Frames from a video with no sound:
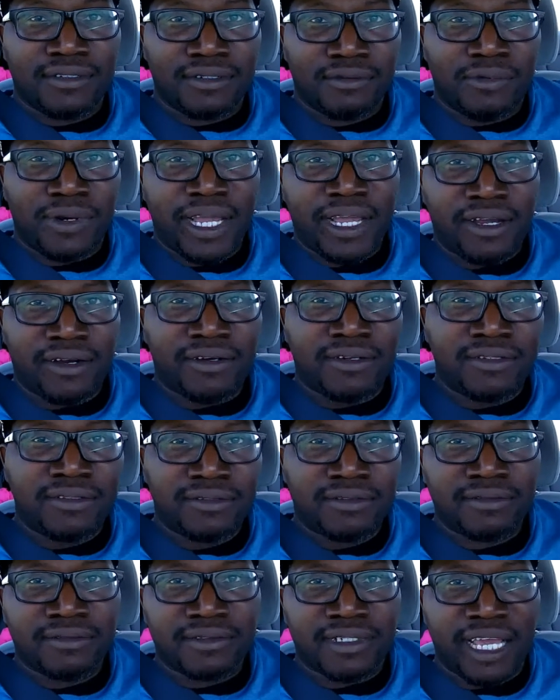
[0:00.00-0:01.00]
Well,
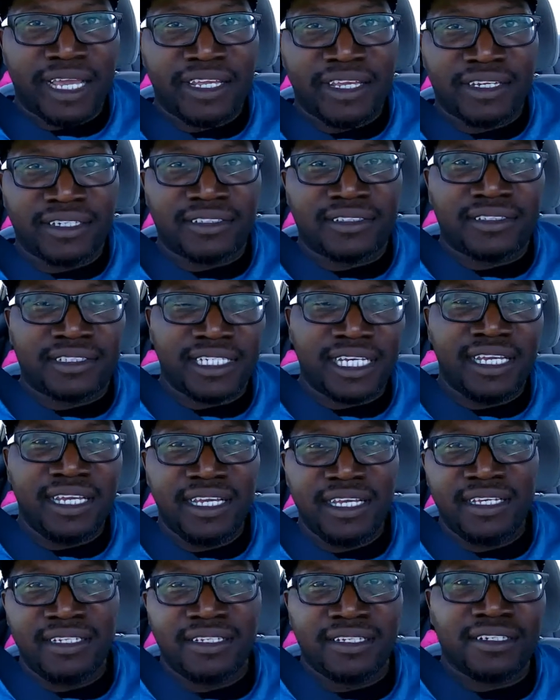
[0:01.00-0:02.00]
can you
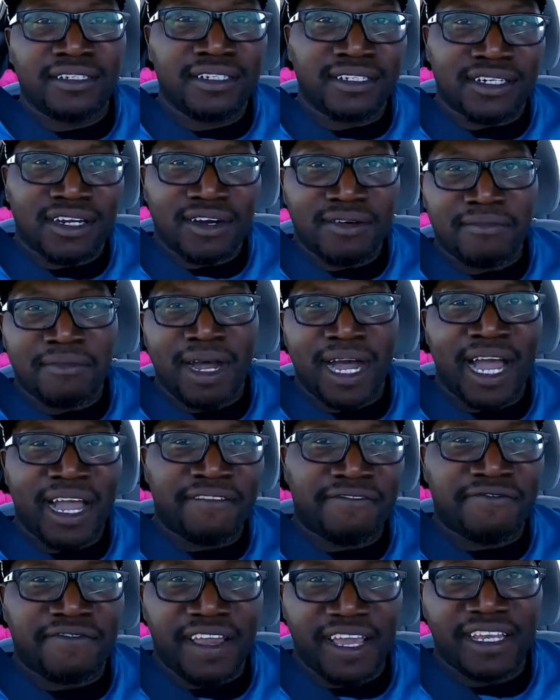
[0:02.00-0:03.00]
see the look on my
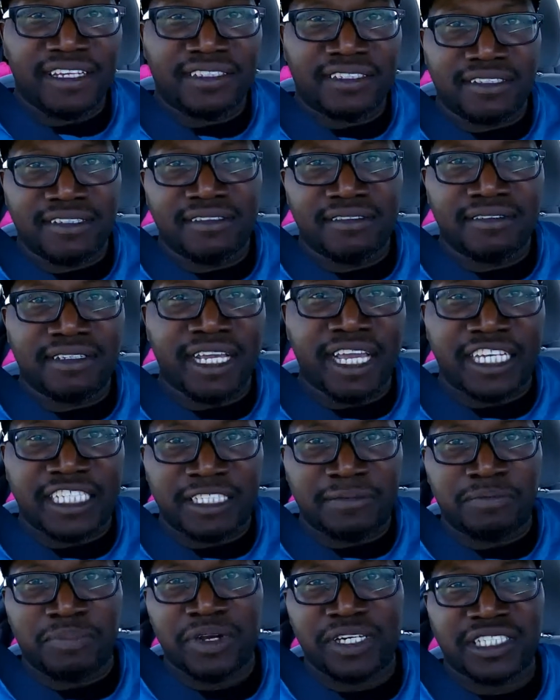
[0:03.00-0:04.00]
face, the
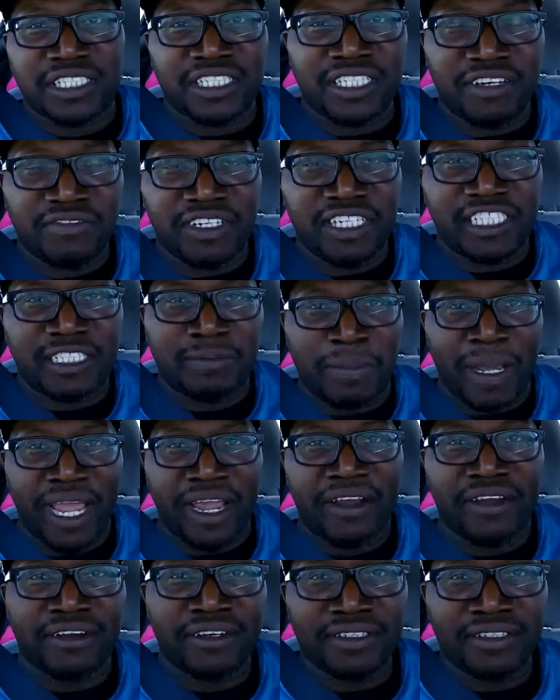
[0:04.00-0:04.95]
expression of despair?